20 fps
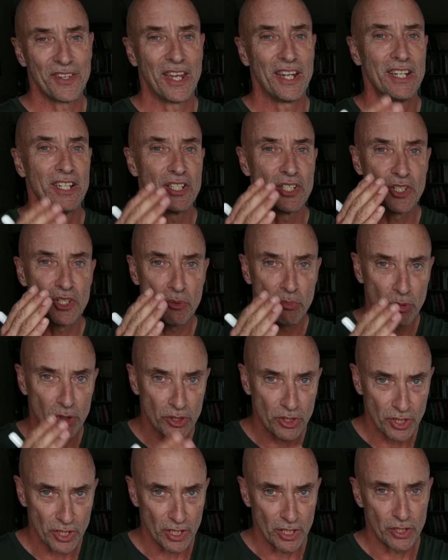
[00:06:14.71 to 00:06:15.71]
That is the
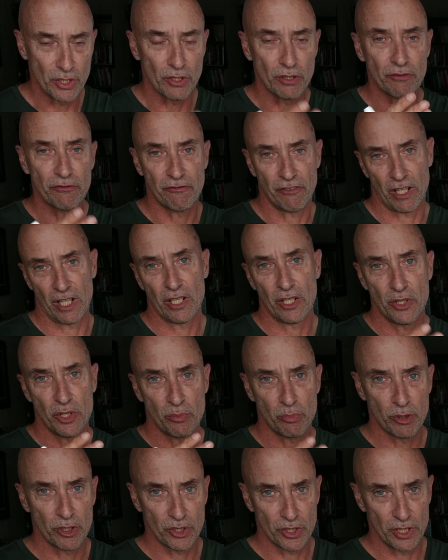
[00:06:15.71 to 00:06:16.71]
procedure. Follow
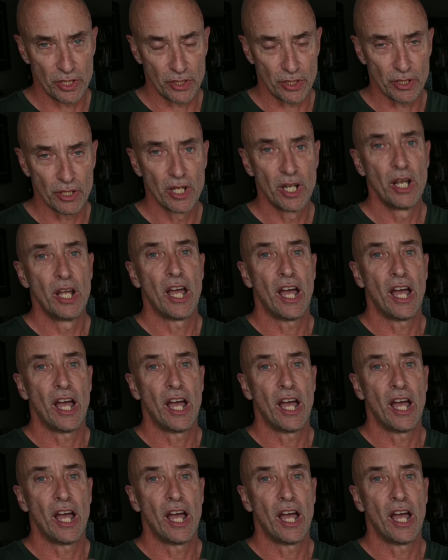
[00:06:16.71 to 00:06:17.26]
the procedure.